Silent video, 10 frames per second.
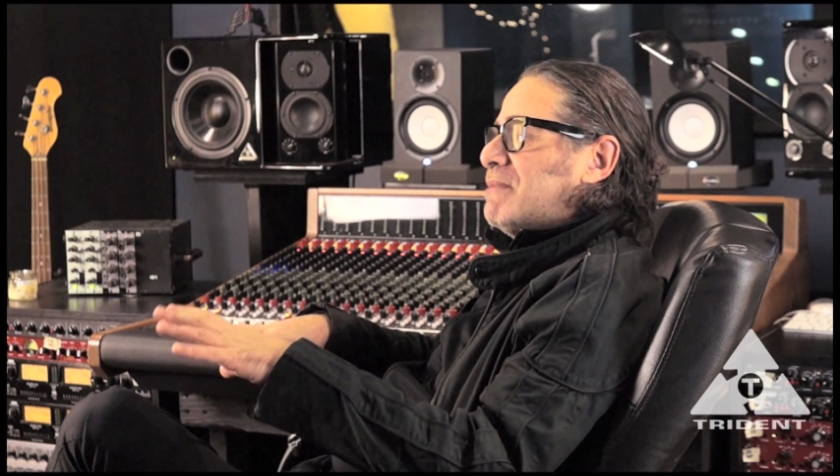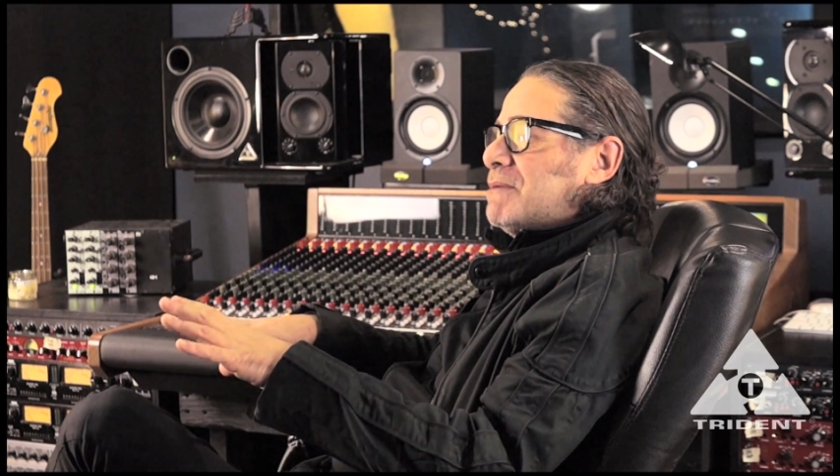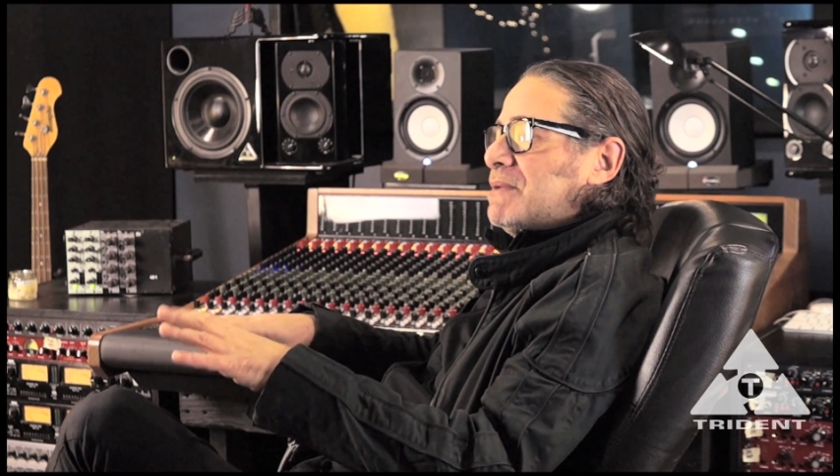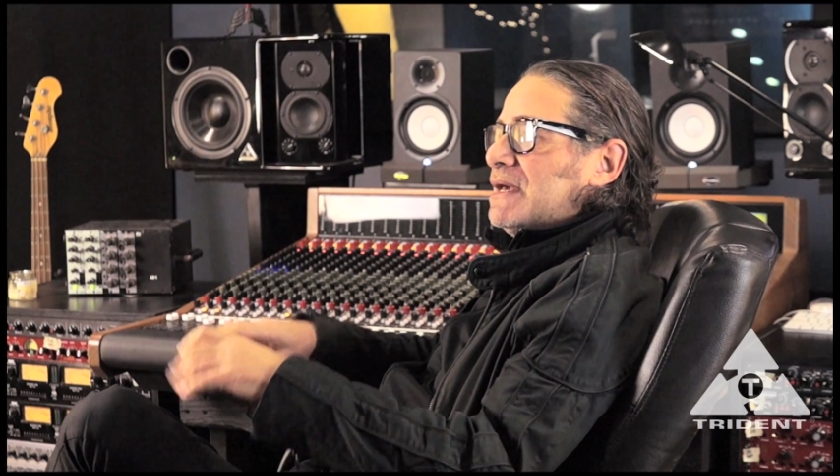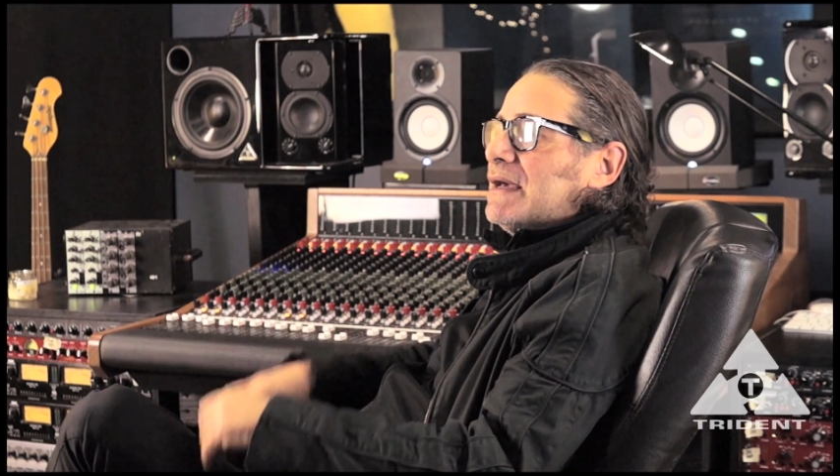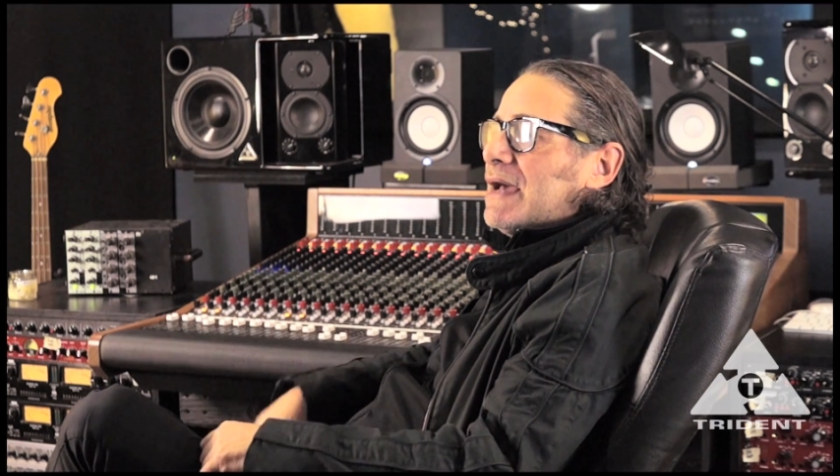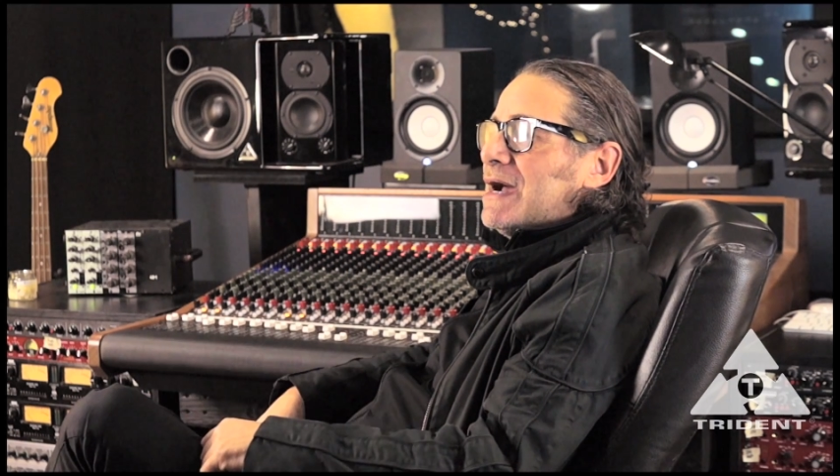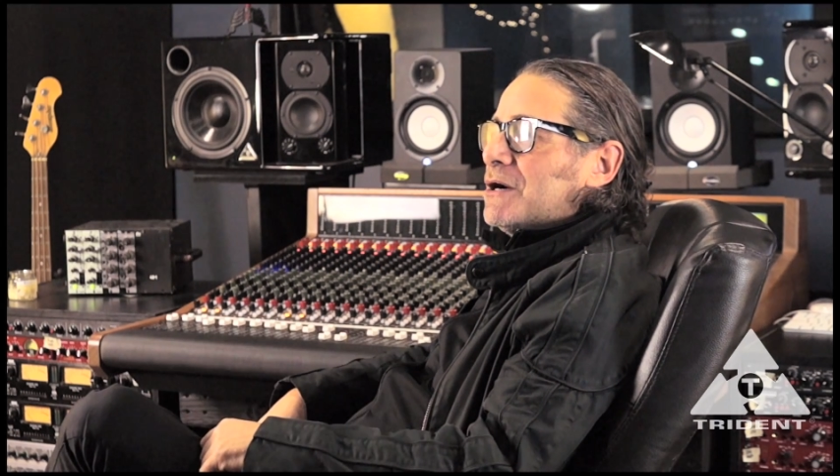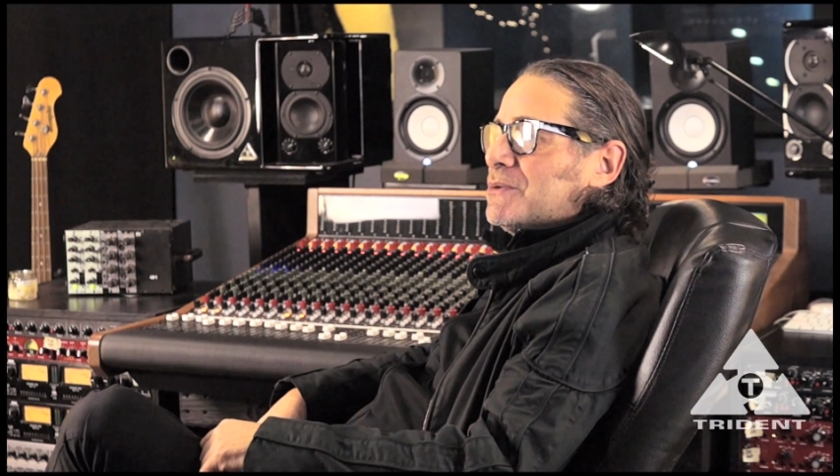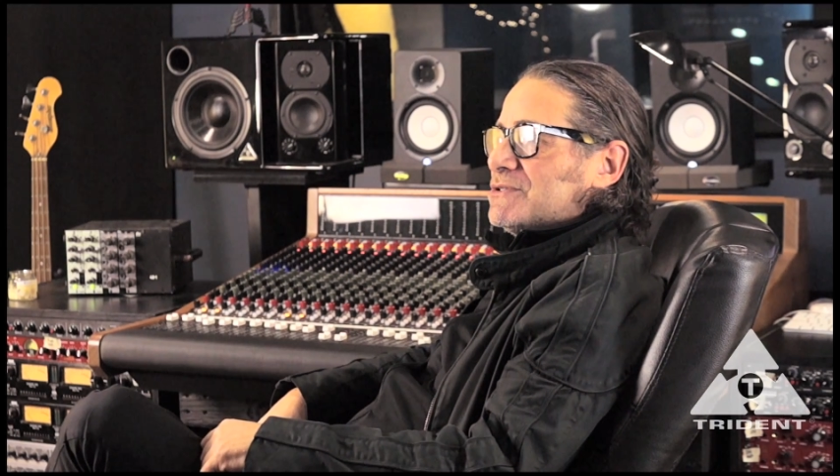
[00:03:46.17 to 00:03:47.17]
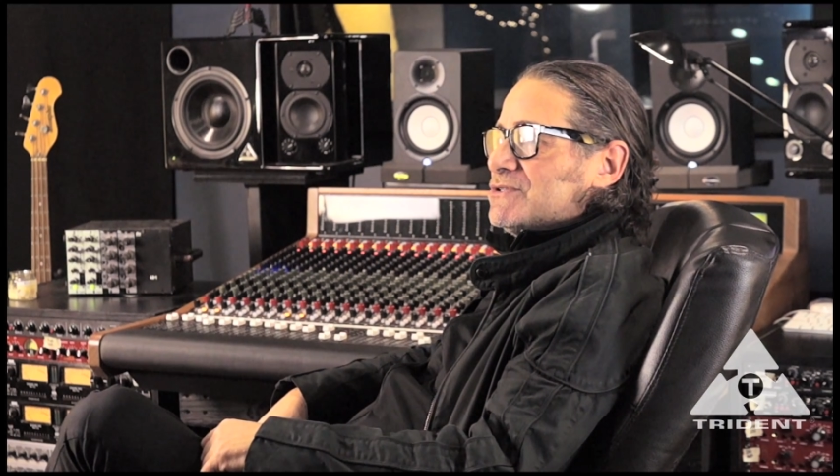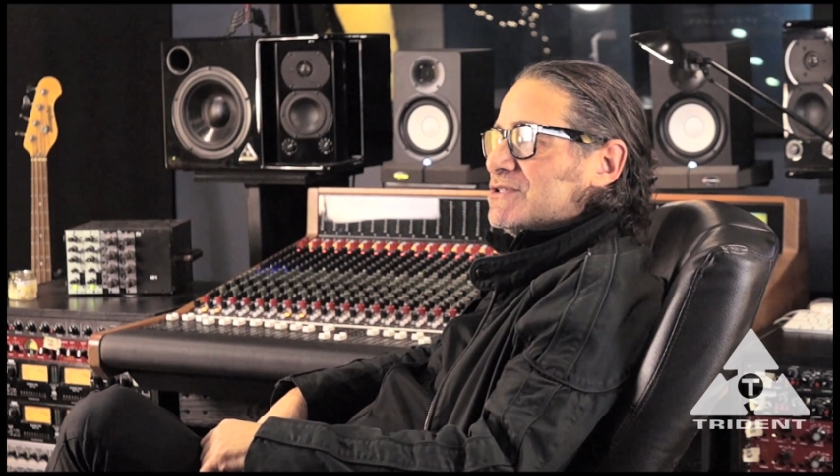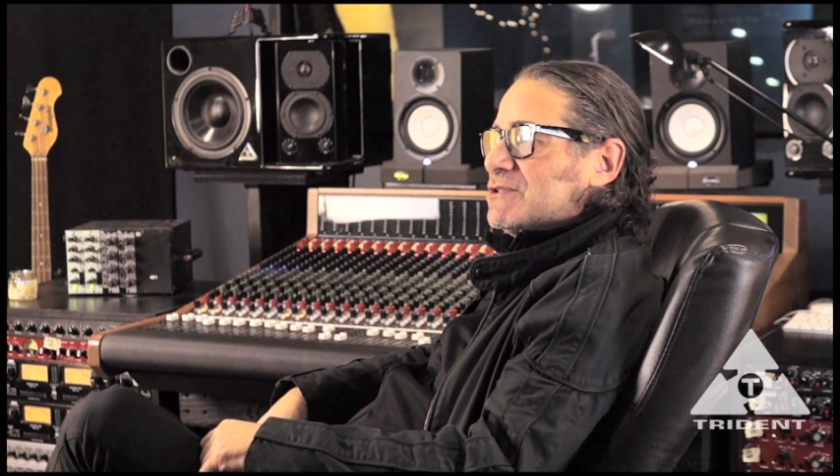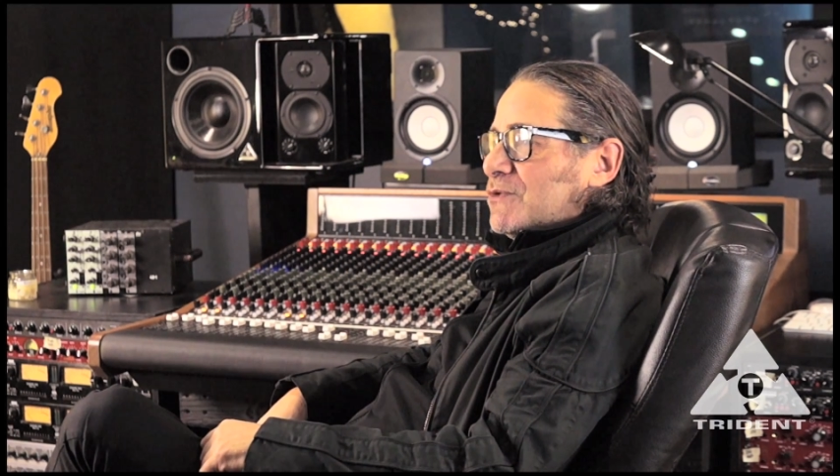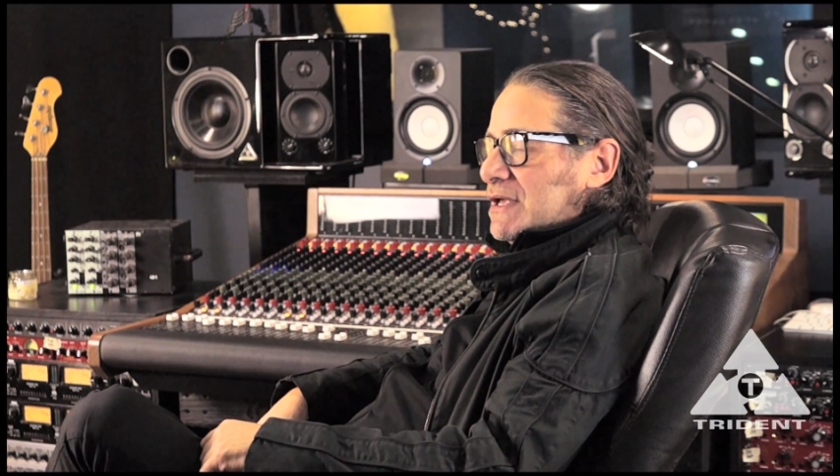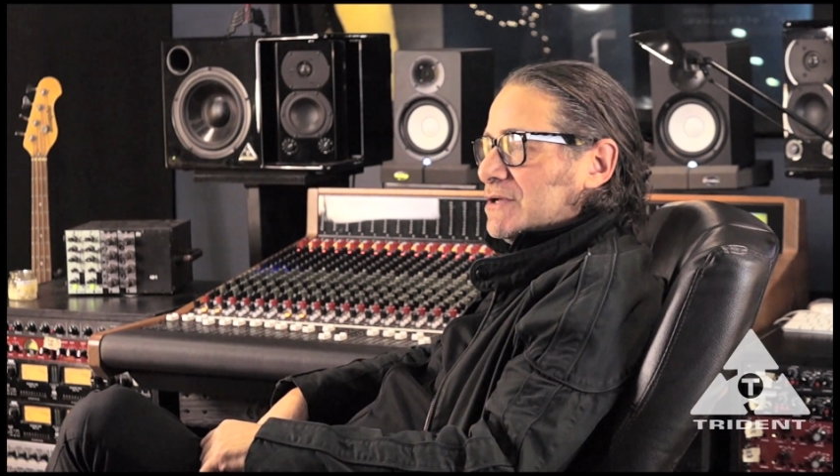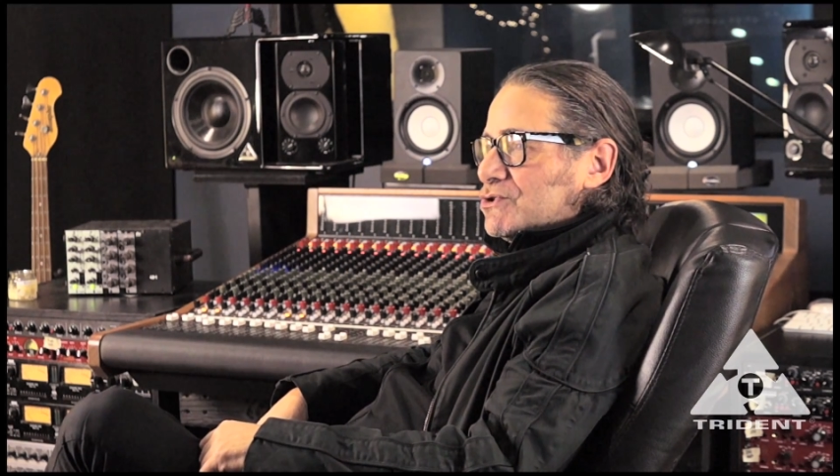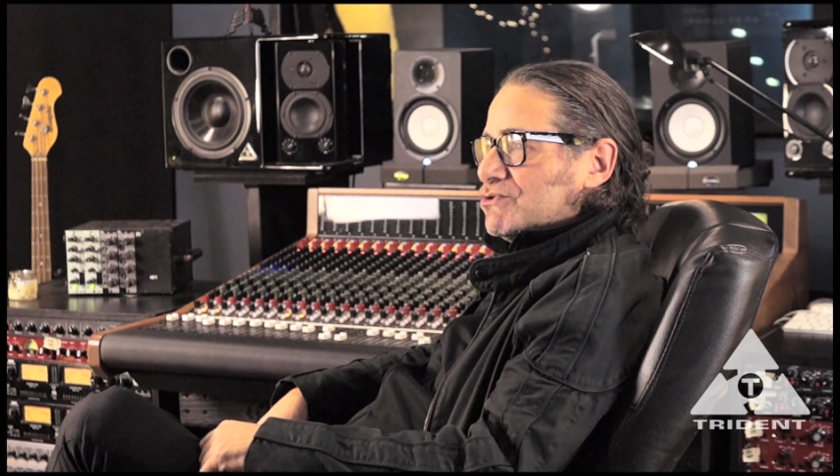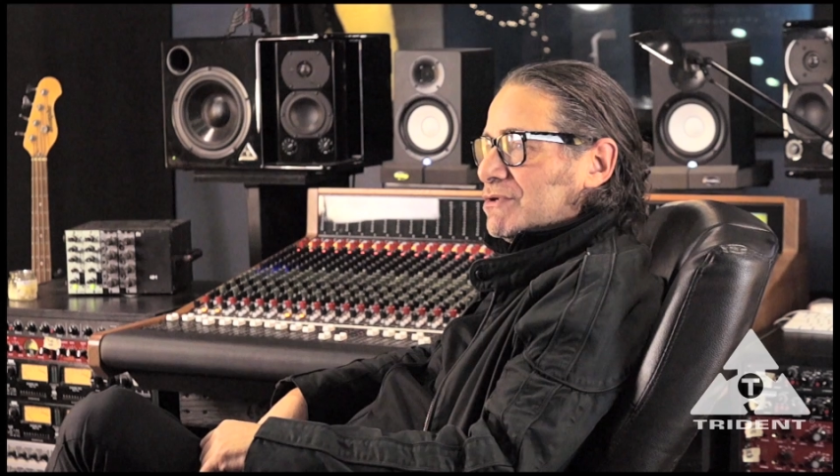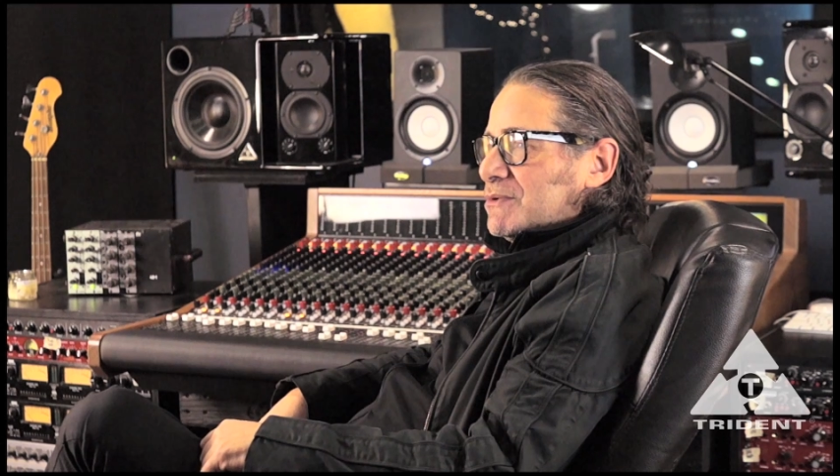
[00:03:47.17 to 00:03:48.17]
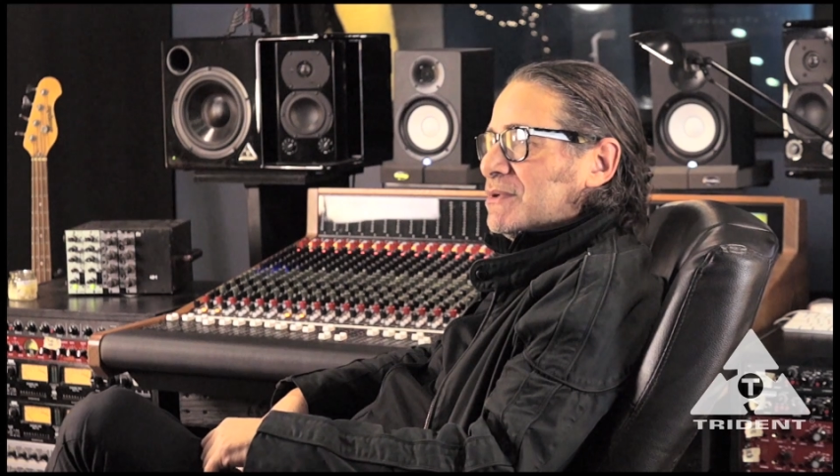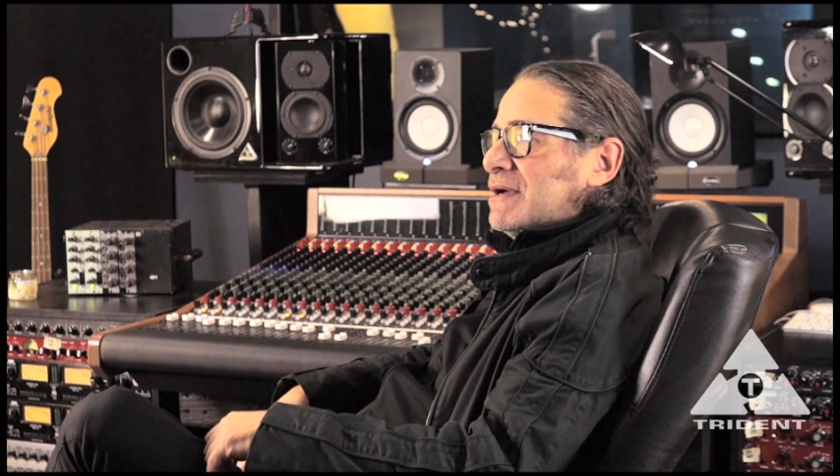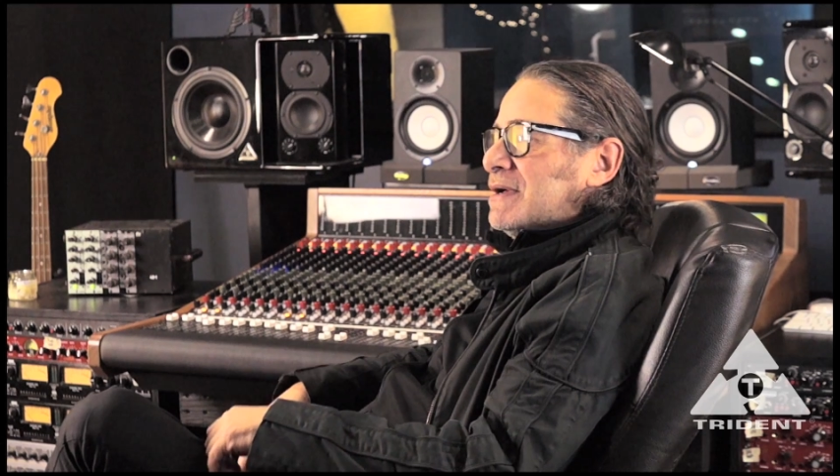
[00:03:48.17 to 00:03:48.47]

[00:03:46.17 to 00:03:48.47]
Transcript: maybe eight hours just on the intro.